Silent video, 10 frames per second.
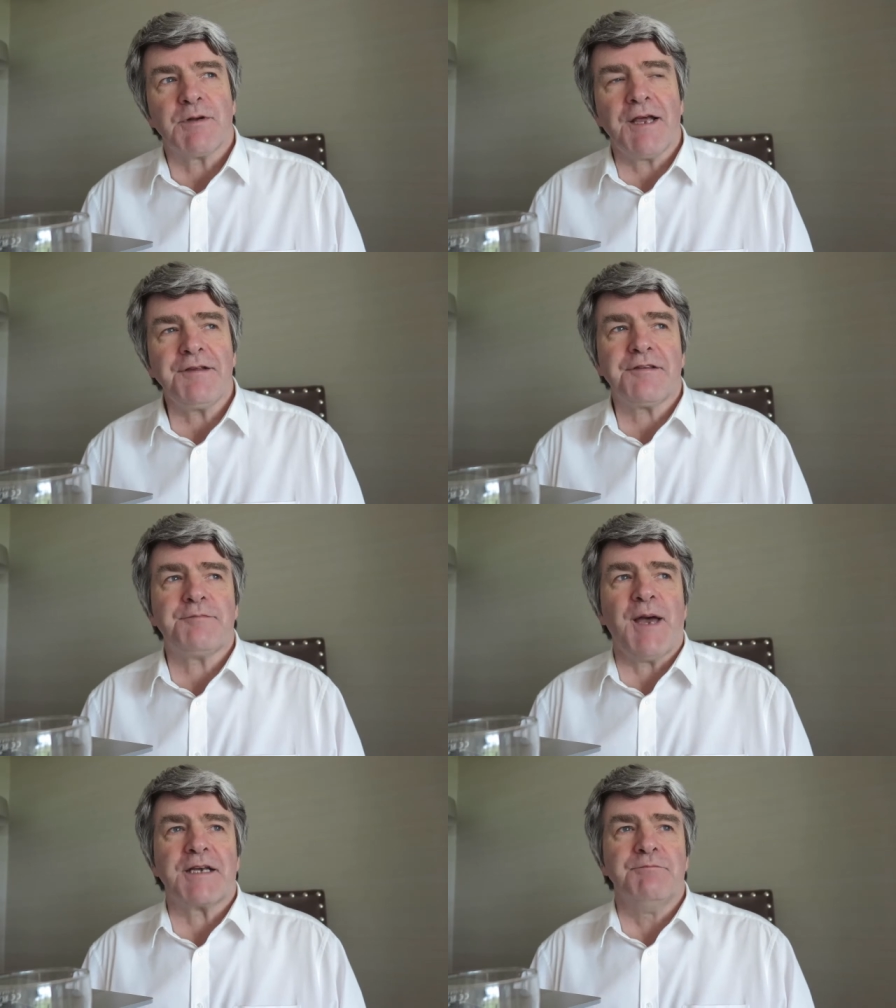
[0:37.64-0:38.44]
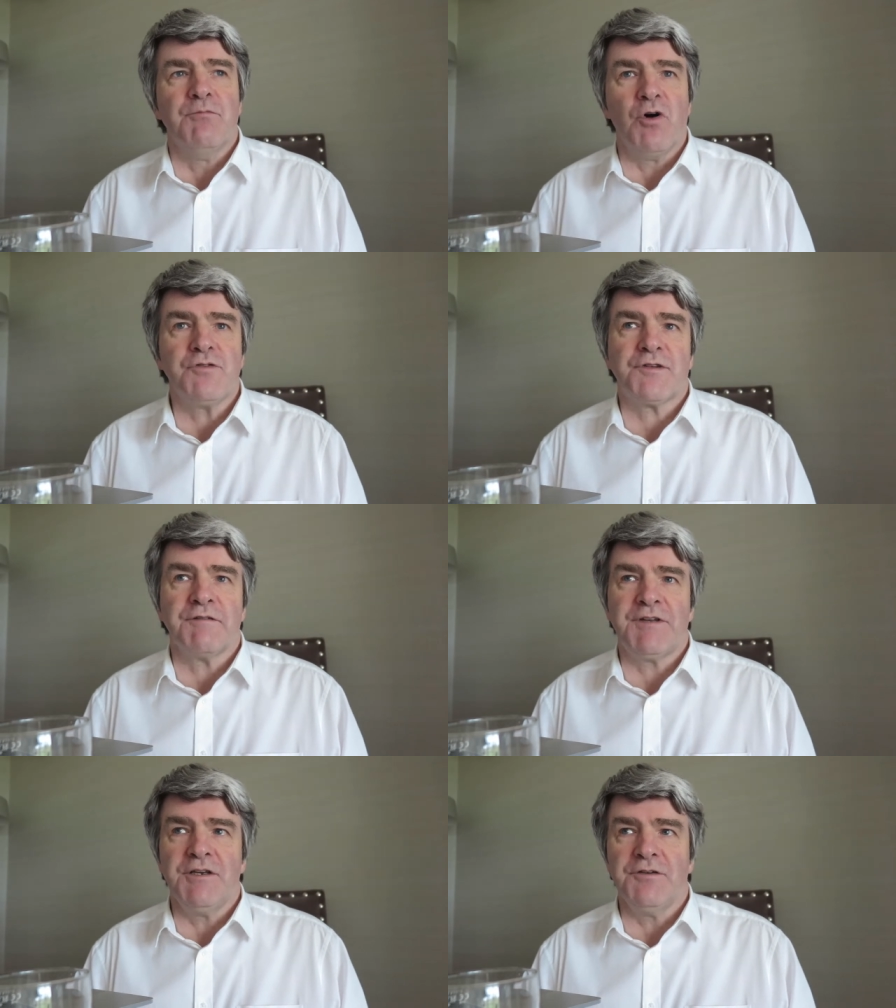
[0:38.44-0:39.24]
but I expect most
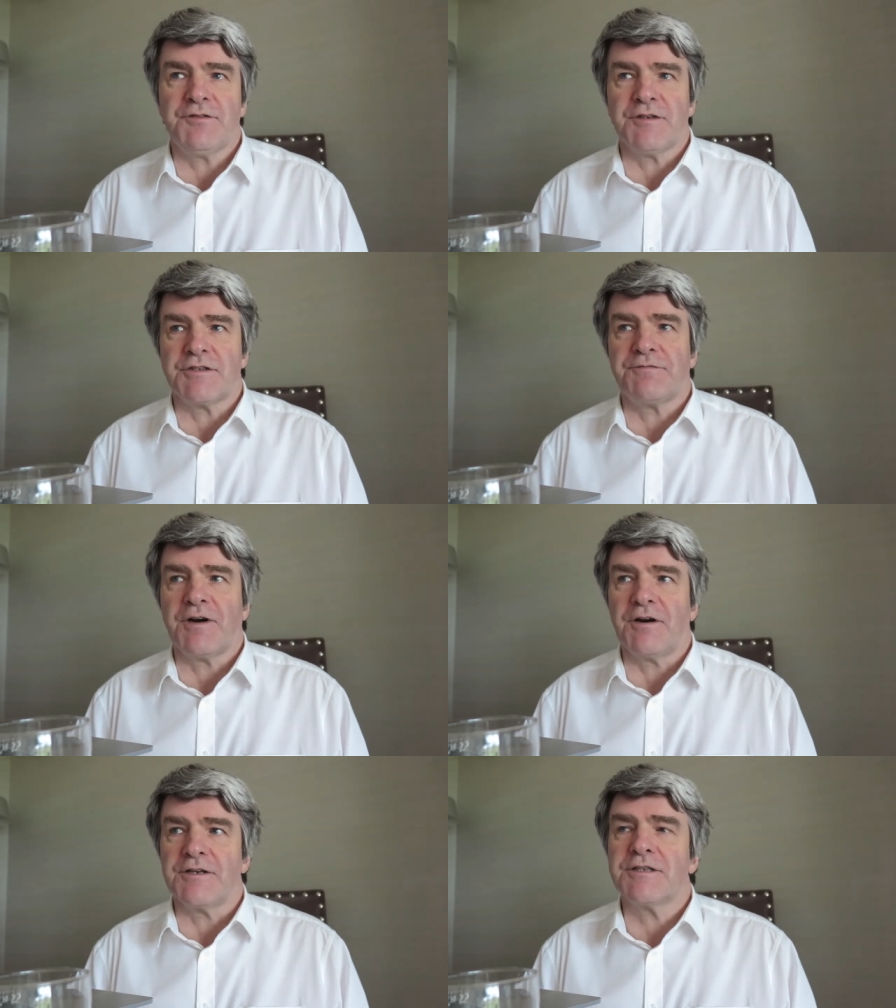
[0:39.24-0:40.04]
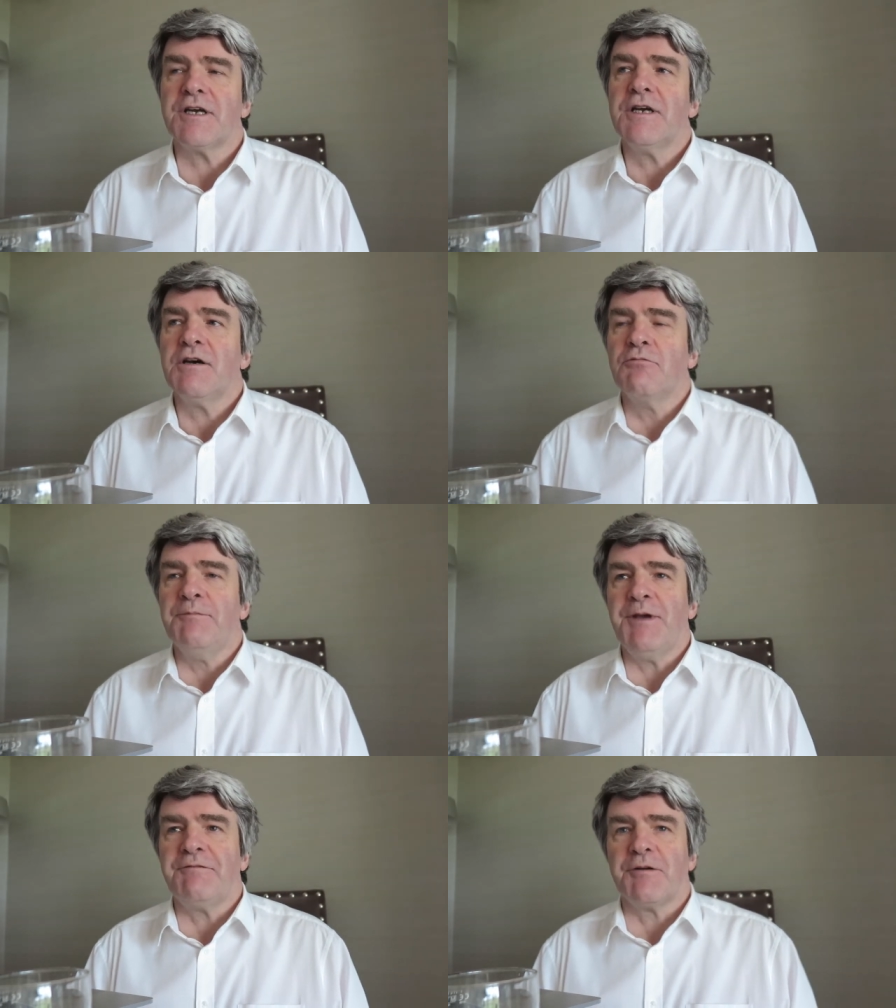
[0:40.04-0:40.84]
of the usage for it will
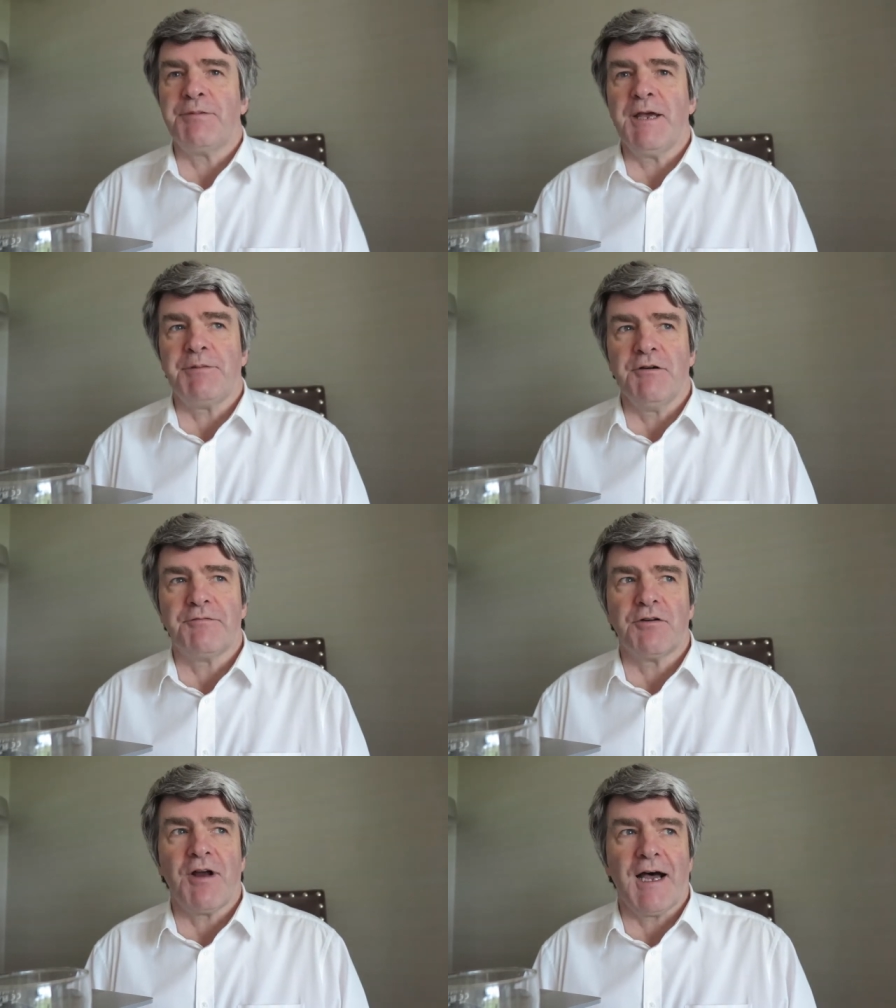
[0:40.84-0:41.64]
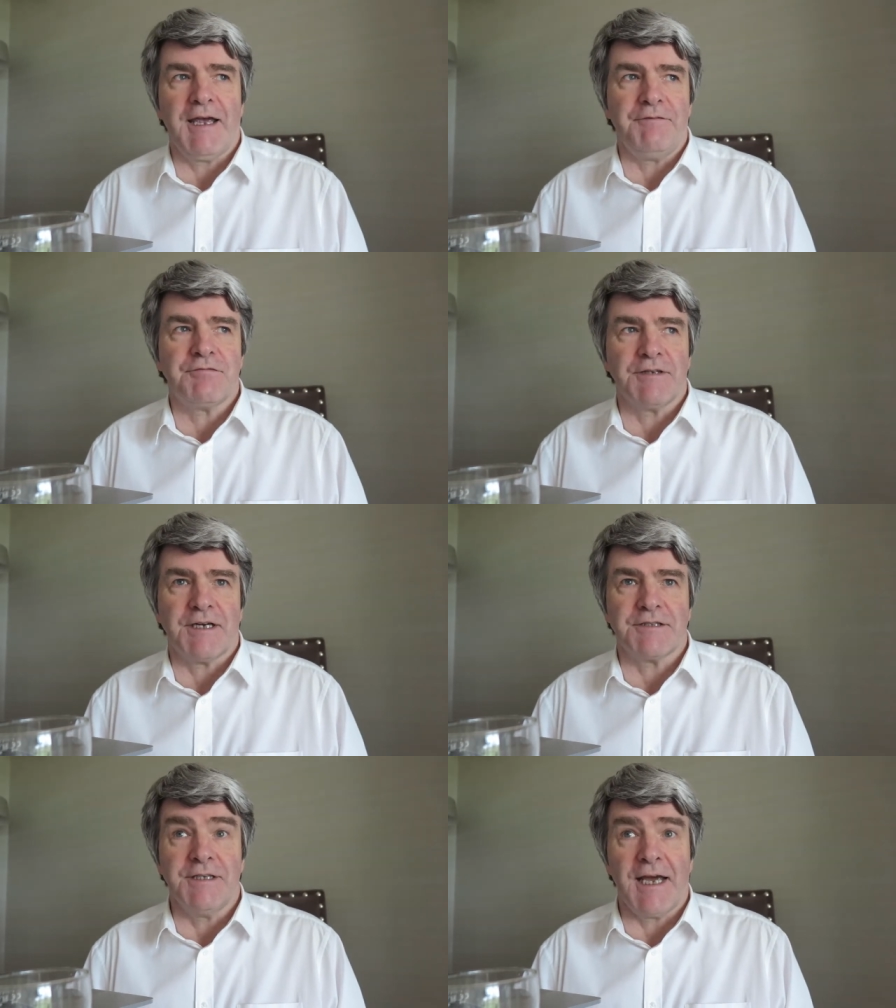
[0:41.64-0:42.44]
be for people who have arrived
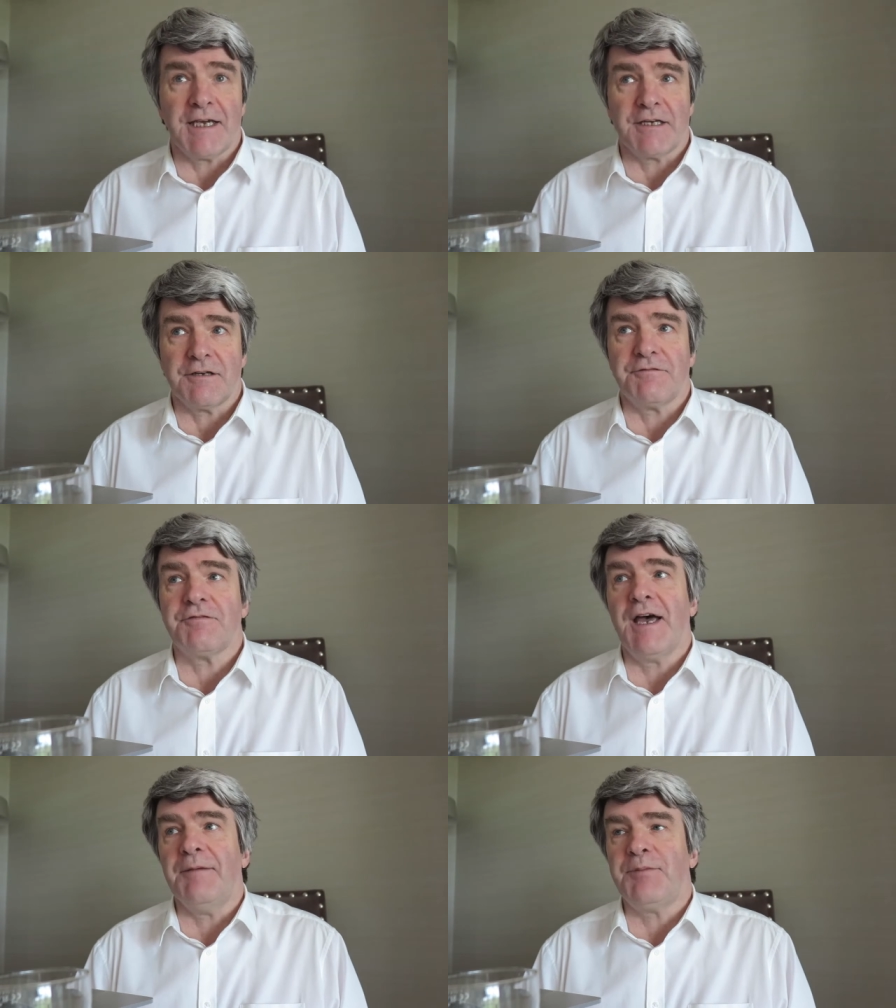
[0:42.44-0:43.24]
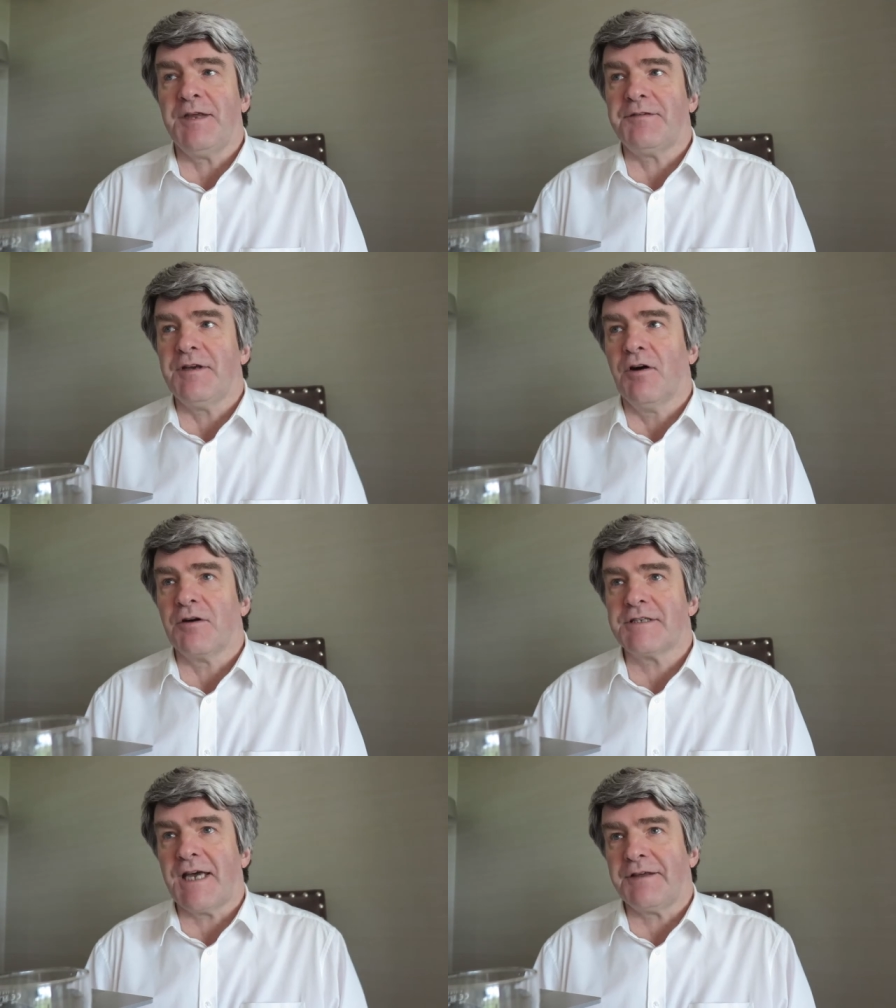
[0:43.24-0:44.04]
without a negative uh,
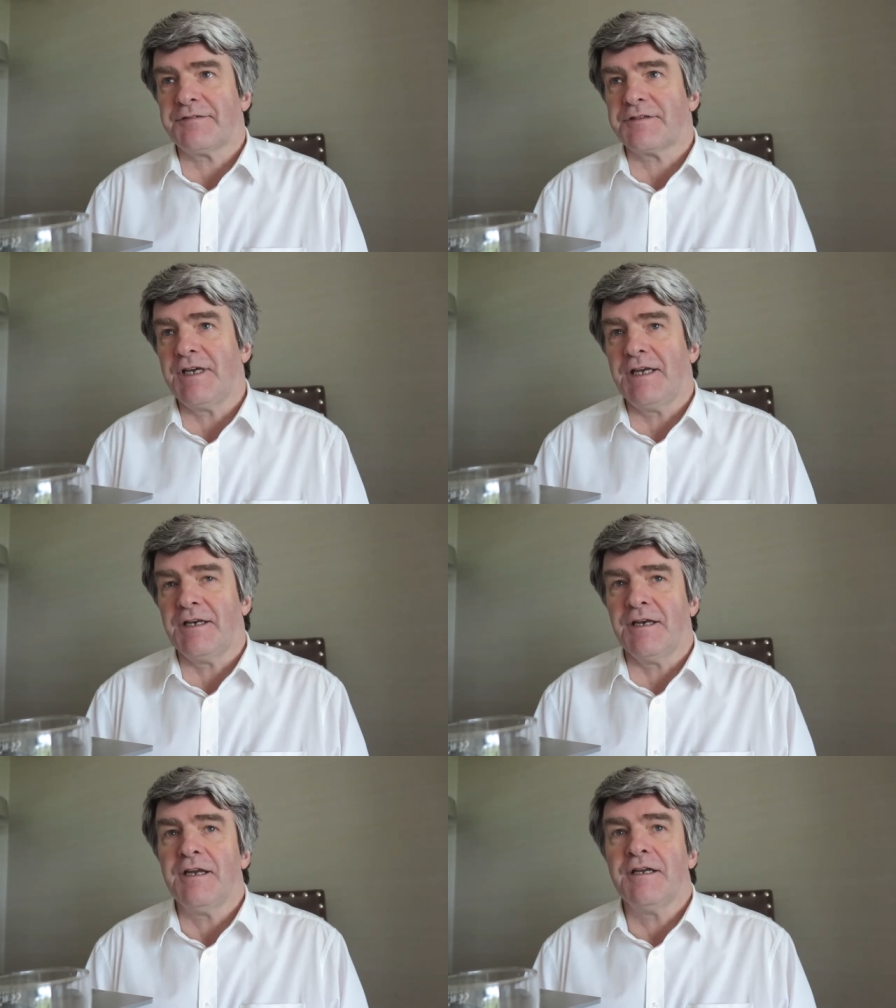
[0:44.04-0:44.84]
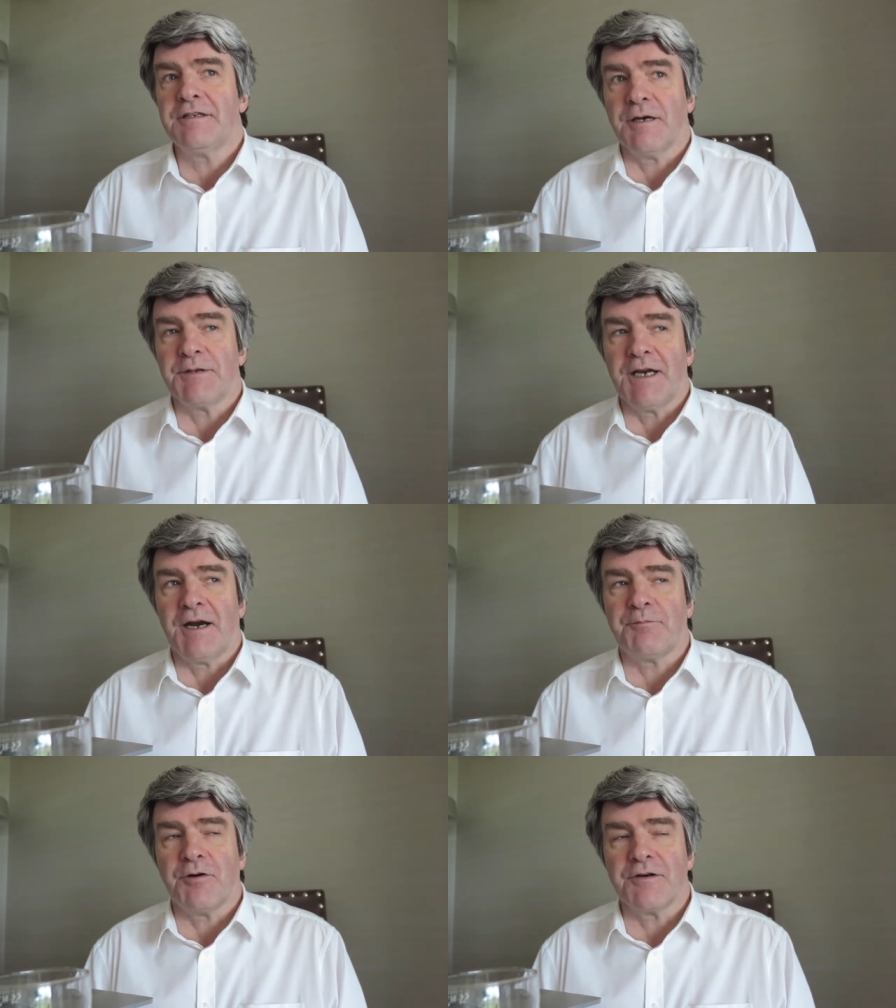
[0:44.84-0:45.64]
PCR test in Dublin
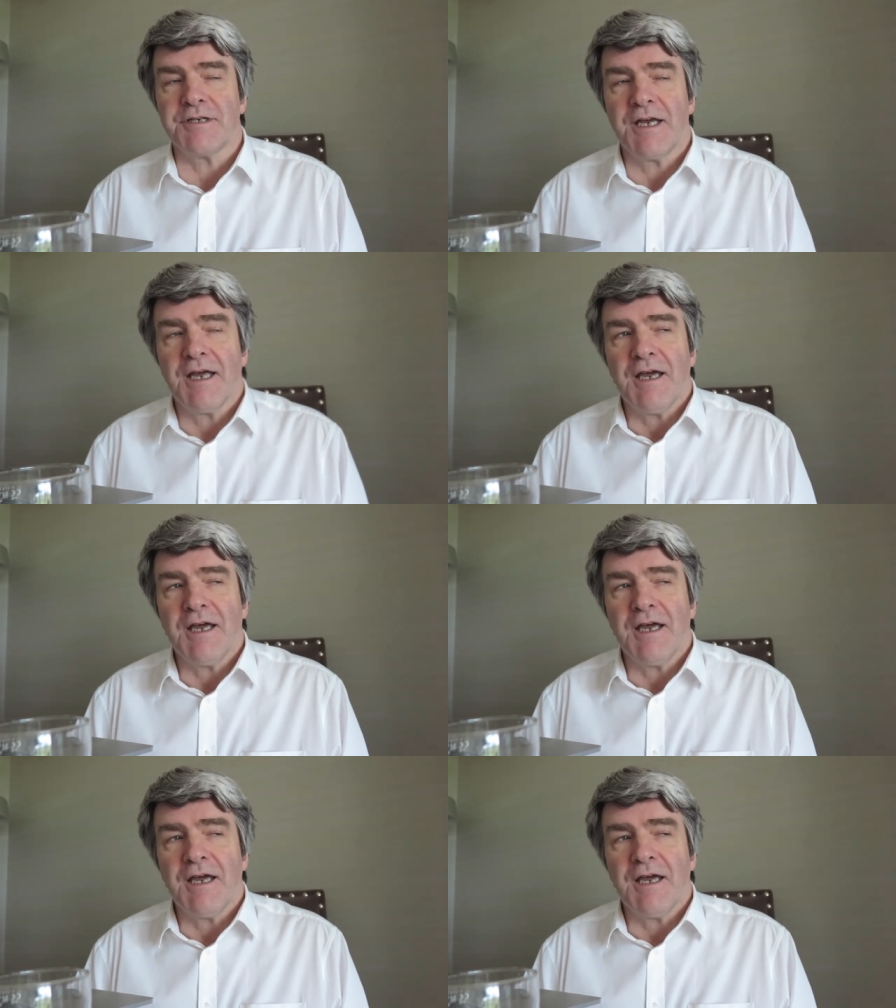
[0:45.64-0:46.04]
Airport.